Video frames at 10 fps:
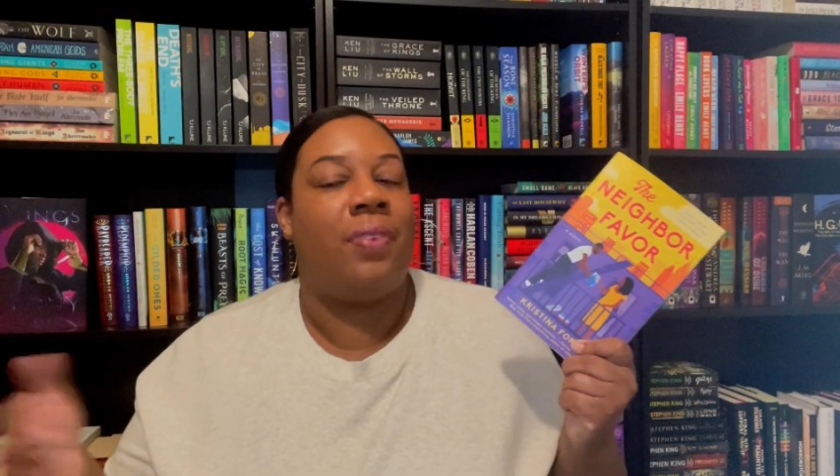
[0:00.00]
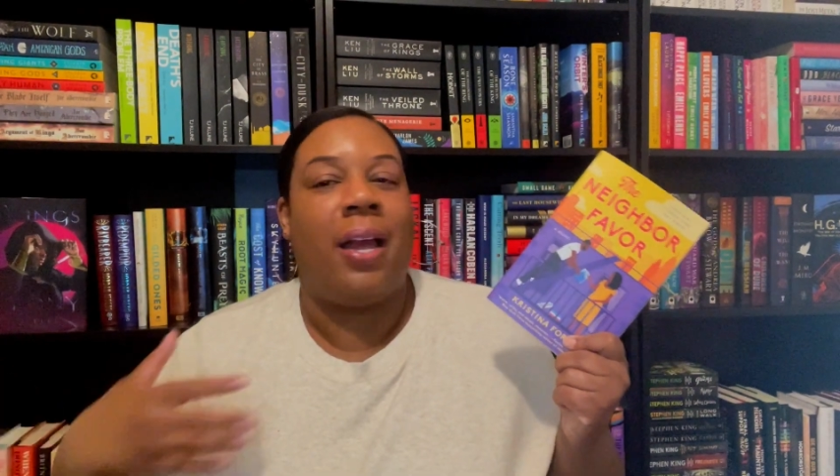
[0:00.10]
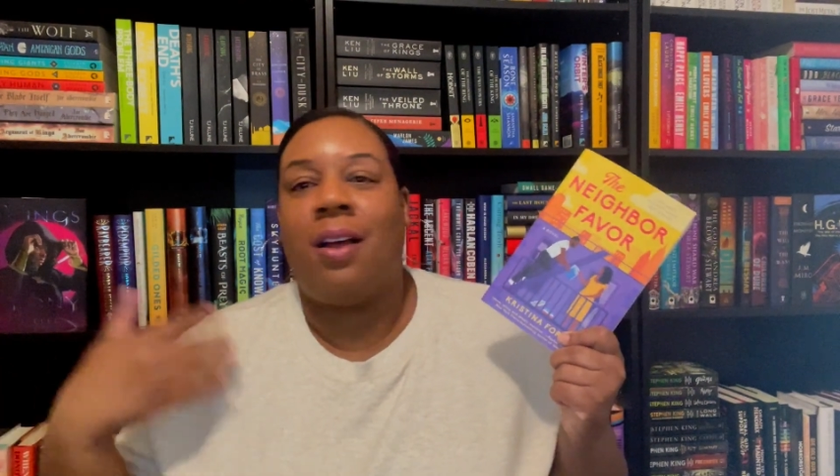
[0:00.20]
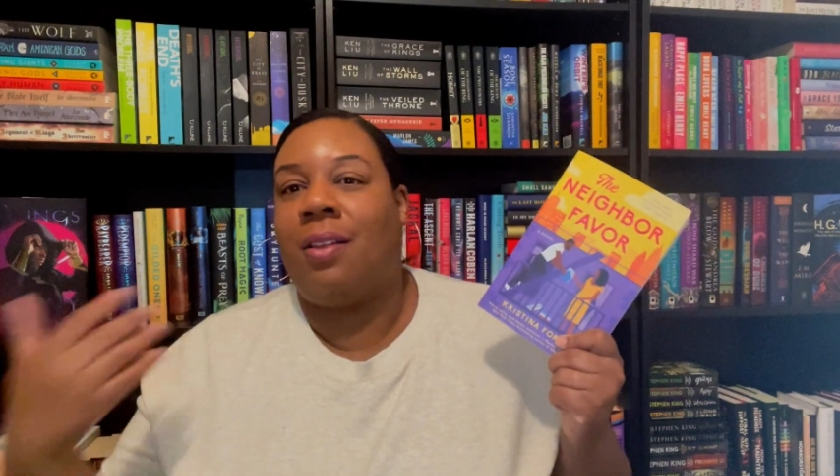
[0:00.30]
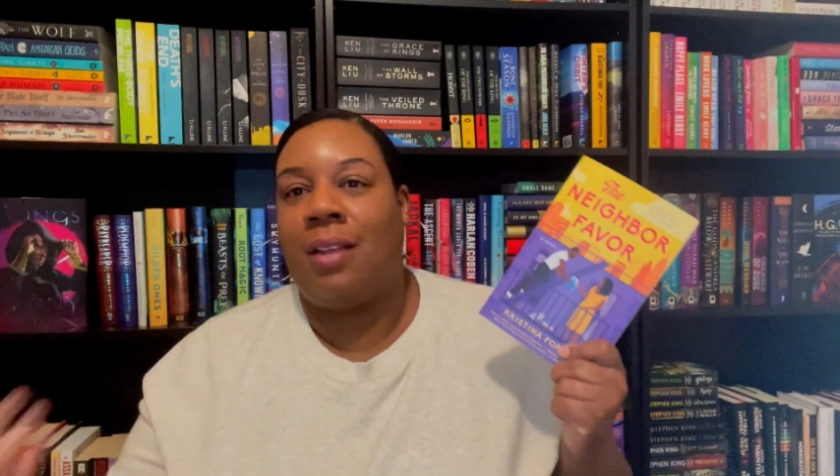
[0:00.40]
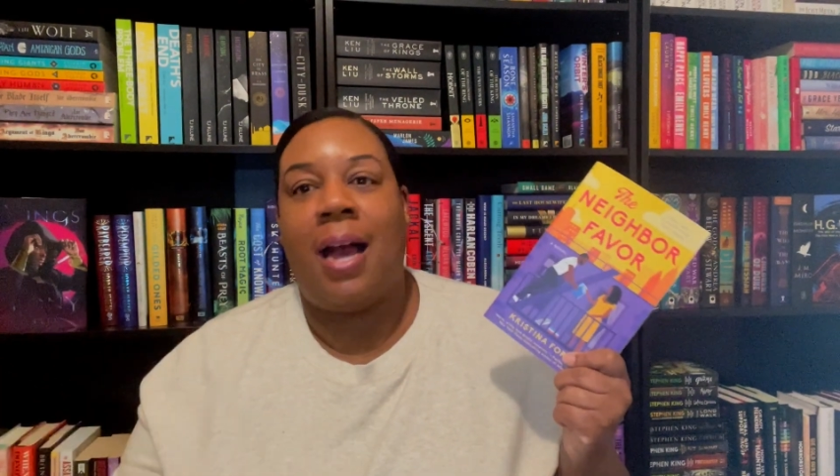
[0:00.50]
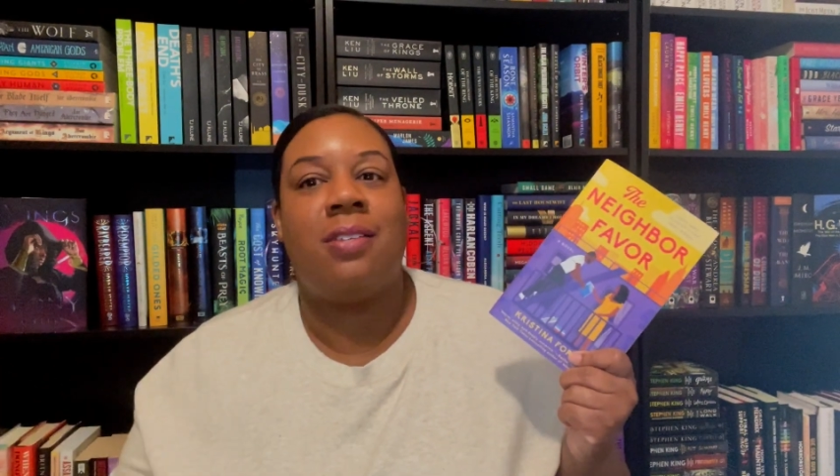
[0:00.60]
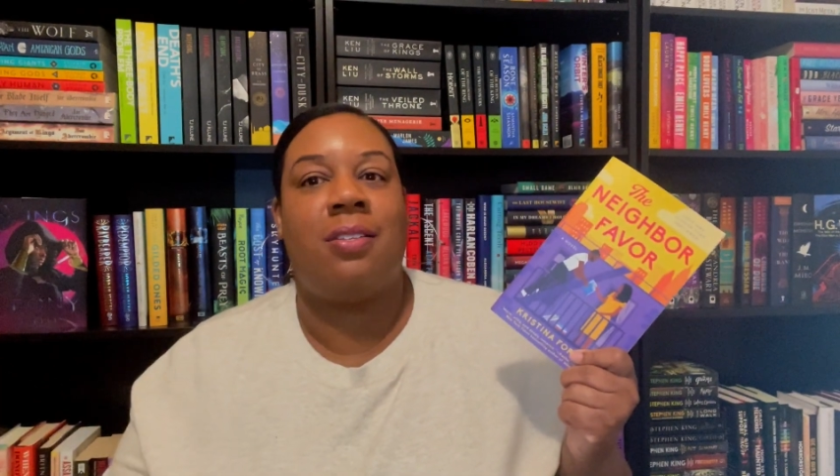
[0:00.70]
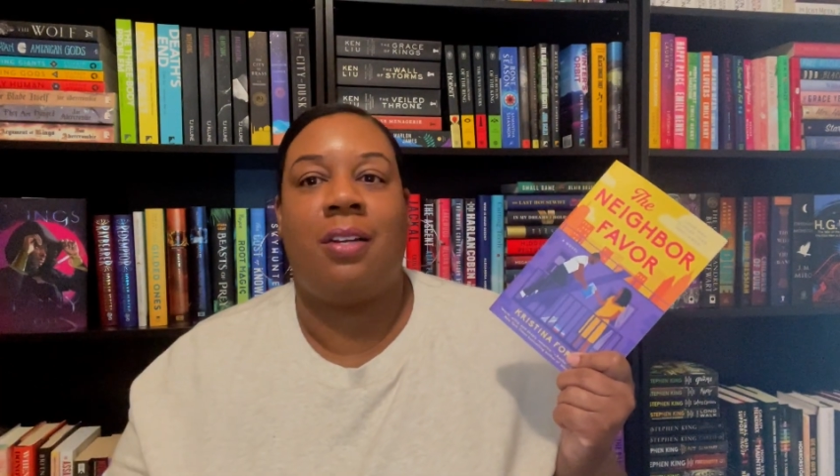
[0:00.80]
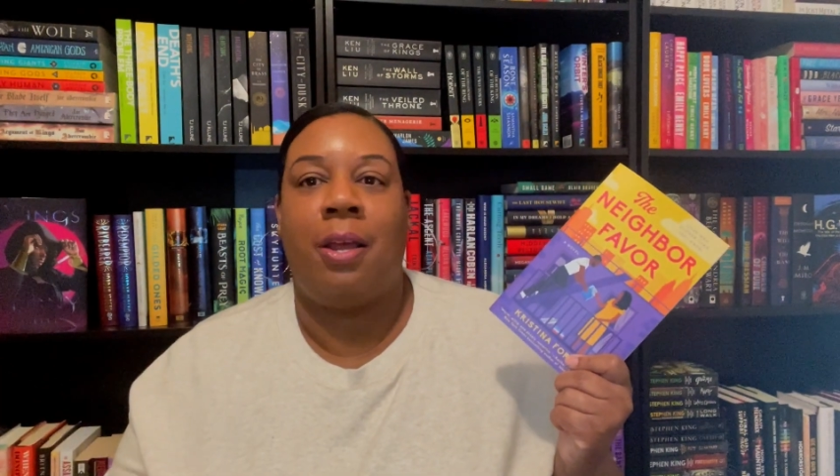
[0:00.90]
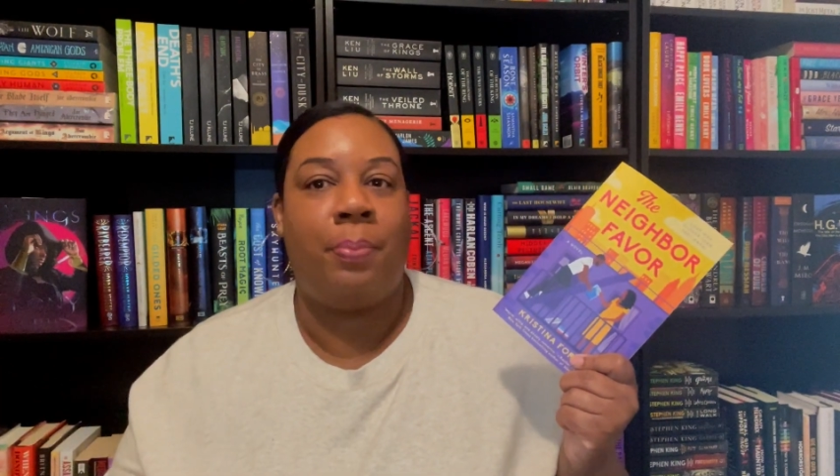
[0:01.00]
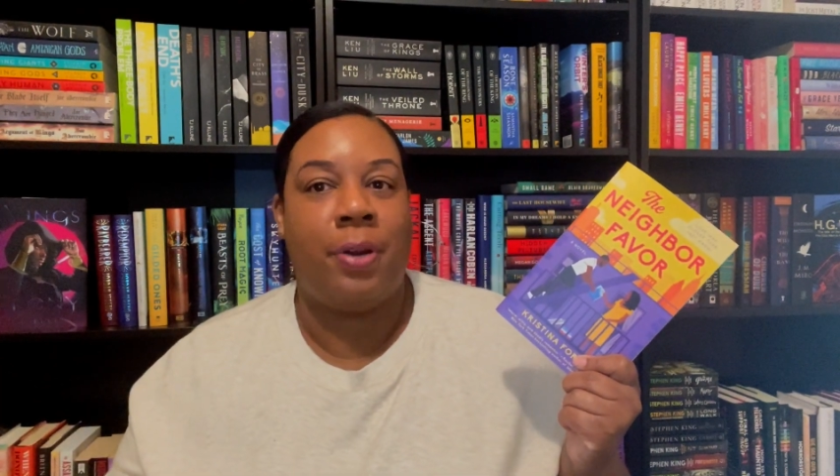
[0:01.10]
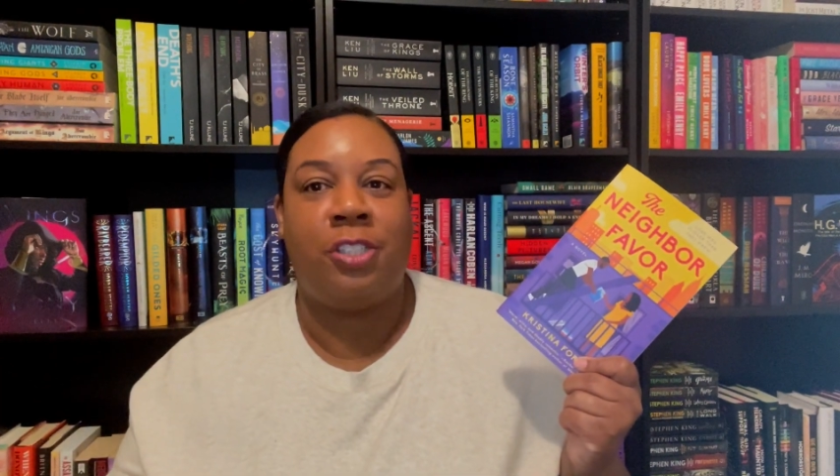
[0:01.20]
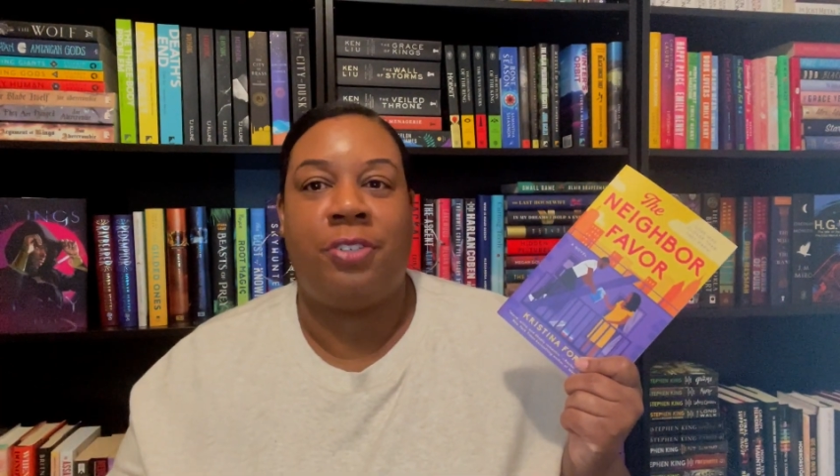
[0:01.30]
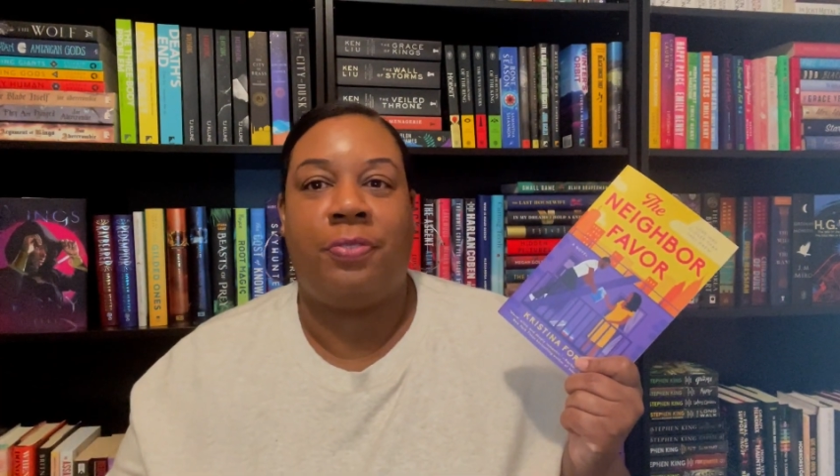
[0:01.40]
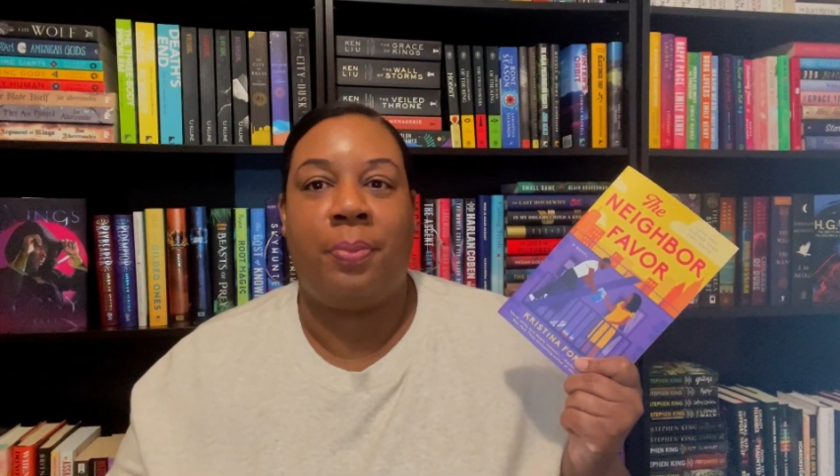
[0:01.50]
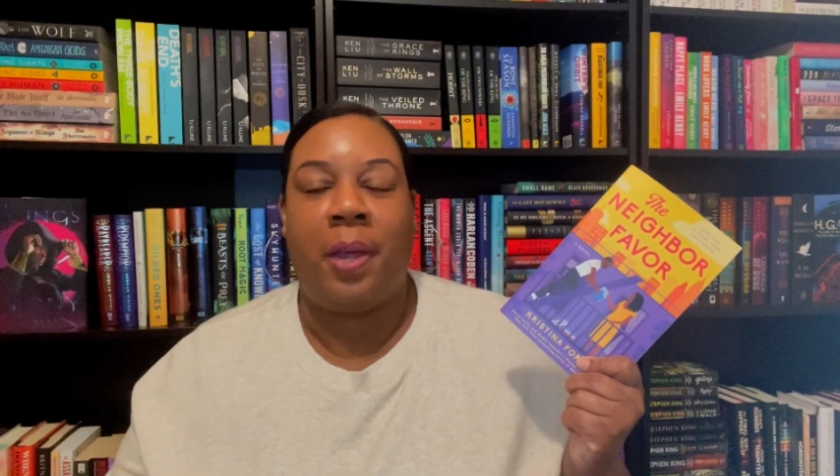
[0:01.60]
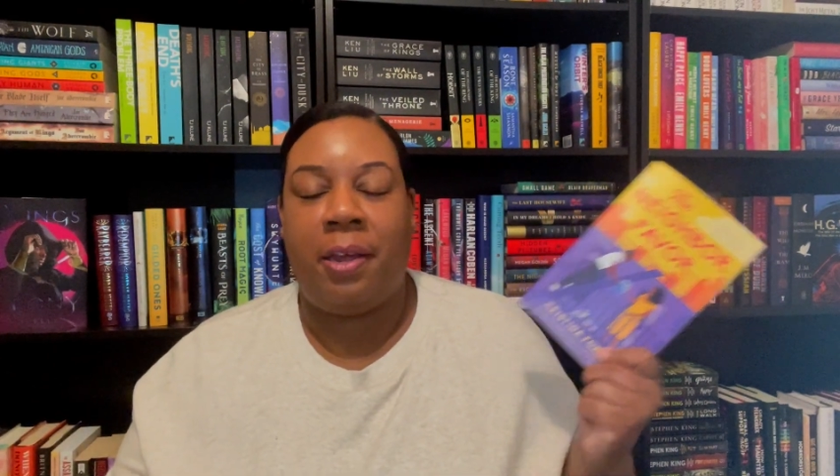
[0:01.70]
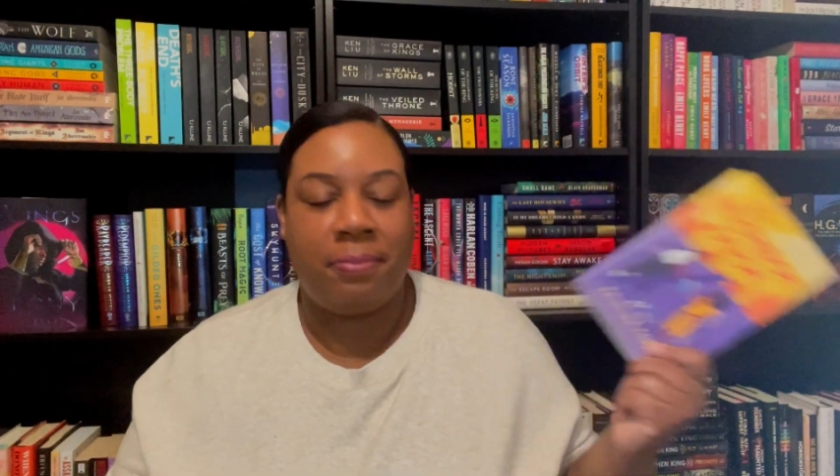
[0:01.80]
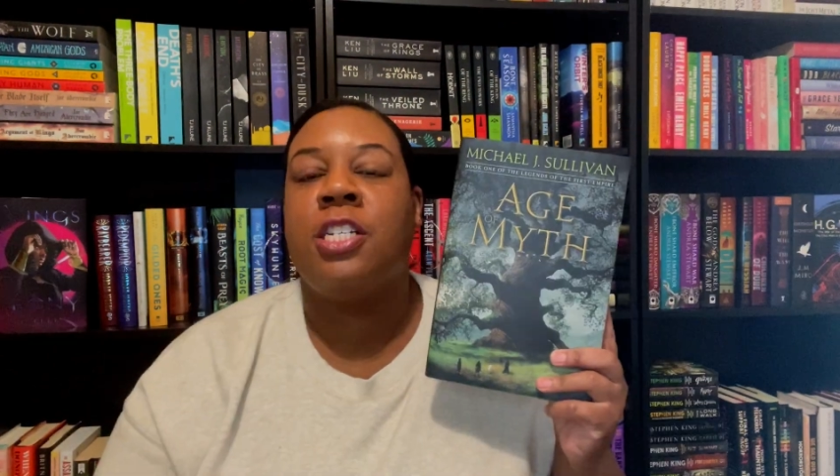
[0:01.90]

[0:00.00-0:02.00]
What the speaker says: like a lasting impression for me.